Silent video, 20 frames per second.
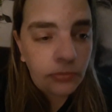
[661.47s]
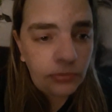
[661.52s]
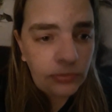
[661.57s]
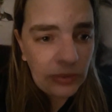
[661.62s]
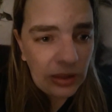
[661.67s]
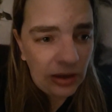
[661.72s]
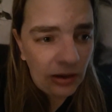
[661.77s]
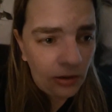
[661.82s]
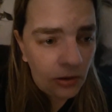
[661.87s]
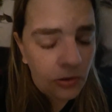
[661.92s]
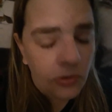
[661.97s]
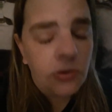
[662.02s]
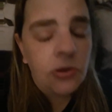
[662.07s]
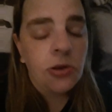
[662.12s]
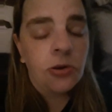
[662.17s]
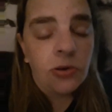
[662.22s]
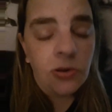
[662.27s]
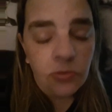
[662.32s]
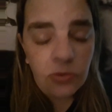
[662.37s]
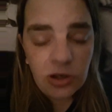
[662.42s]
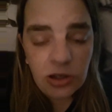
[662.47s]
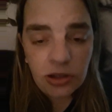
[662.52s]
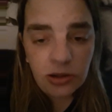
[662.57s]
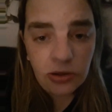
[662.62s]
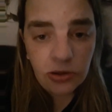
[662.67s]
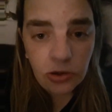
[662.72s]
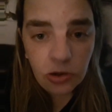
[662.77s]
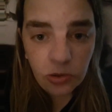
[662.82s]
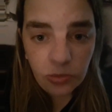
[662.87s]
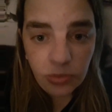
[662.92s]
Also, the one in
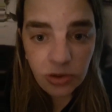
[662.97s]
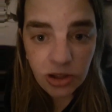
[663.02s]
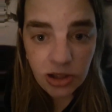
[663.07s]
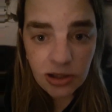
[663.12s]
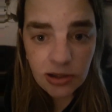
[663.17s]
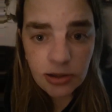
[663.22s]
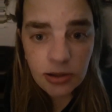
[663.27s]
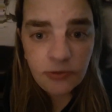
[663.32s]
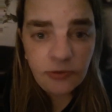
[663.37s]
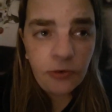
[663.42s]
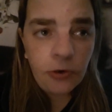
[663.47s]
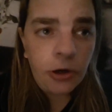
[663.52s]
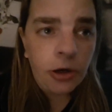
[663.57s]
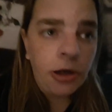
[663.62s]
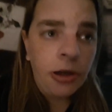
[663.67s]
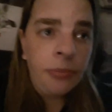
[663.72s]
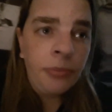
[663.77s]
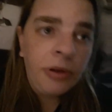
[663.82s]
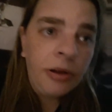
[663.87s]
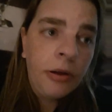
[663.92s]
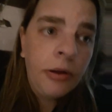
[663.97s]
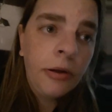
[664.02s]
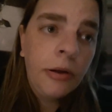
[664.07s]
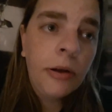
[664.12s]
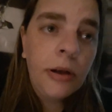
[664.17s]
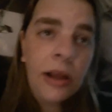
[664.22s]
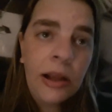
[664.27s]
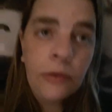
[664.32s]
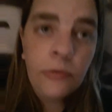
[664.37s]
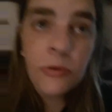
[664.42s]
Goldbert's farm,
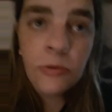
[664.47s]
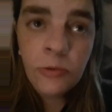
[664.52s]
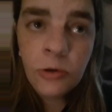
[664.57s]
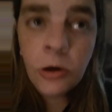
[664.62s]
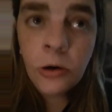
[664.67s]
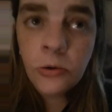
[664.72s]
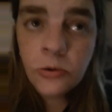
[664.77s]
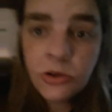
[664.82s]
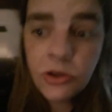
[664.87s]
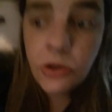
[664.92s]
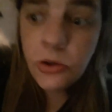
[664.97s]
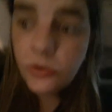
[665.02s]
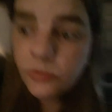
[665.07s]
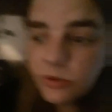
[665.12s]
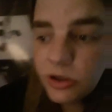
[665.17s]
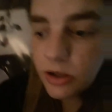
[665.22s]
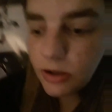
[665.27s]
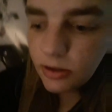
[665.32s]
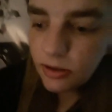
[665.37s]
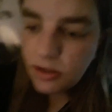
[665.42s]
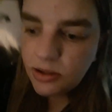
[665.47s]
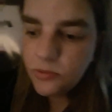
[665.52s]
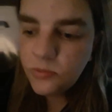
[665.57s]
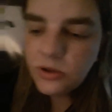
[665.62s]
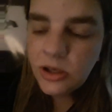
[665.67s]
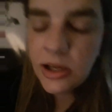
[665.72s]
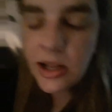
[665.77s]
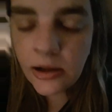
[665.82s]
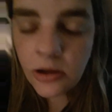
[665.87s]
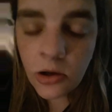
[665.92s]
I would go to, because the one
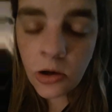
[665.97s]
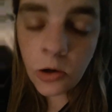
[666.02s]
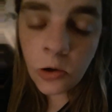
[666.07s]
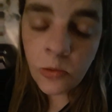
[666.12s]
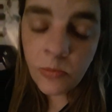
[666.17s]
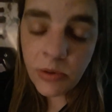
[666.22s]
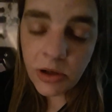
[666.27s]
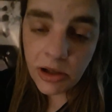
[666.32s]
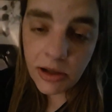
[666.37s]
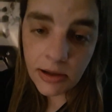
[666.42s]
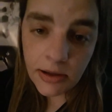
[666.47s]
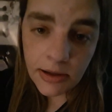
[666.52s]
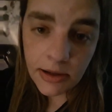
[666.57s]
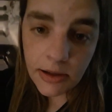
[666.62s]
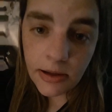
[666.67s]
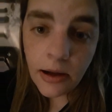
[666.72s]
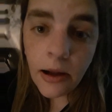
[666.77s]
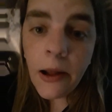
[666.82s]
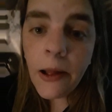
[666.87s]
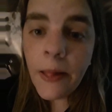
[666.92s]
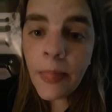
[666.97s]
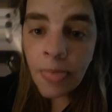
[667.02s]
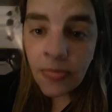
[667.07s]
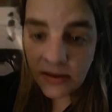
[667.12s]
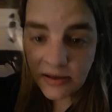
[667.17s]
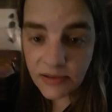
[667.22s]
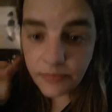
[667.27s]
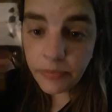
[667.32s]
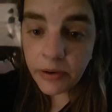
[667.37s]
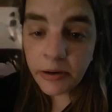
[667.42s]
at Goldbert's, it's
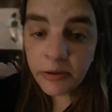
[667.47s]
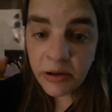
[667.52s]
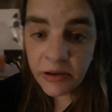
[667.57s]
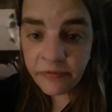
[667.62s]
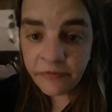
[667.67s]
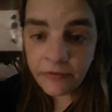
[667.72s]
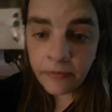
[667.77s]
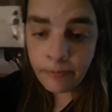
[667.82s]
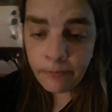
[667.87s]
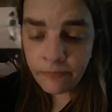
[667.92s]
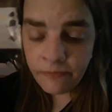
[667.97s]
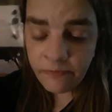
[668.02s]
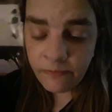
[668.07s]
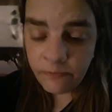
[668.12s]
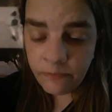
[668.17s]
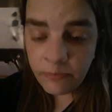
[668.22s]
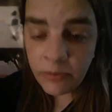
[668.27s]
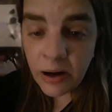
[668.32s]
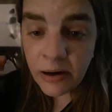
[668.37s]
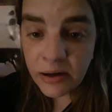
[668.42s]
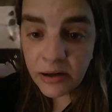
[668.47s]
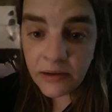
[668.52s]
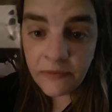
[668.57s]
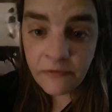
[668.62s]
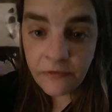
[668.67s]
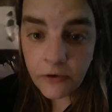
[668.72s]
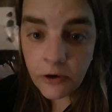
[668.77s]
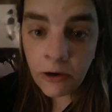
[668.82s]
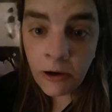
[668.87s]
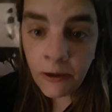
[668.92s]
a pumpkin
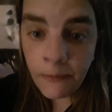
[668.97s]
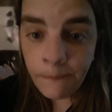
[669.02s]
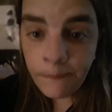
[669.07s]
farm